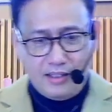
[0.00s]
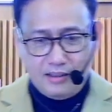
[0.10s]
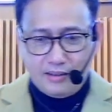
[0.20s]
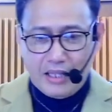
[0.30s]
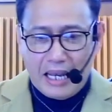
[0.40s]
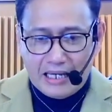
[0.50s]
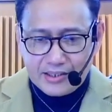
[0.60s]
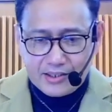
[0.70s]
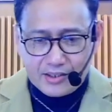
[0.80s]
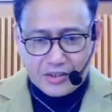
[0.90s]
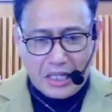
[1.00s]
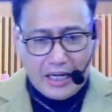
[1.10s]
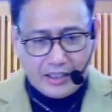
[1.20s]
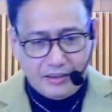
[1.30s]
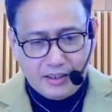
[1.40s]
The last
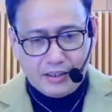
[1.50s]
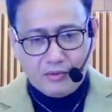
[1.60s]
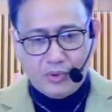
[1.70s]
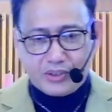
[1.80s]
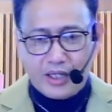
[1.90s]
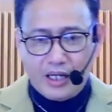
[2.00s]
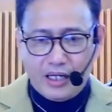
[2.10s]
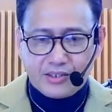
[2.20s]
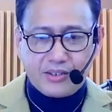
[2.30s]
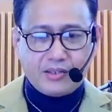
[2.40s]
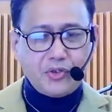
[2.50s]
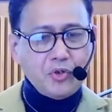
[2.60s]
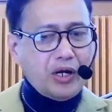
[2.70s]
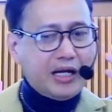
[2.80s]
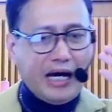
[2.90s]
slide will tell us that
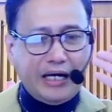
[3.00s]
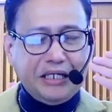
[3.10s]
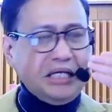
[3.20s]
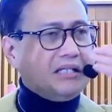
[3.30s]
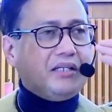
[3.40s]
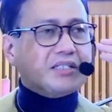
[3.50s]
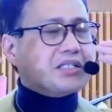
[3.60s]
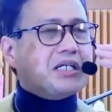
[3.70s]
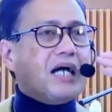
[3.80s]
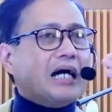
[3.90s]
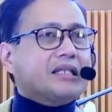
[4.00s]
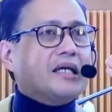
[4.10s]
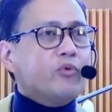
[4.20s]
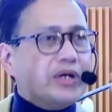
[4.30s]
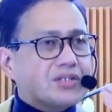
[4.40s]
you and I need this godly
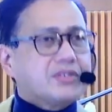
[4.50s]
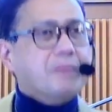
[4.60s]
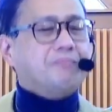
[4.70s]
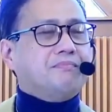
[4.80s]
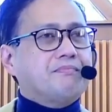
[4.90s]
wisdom.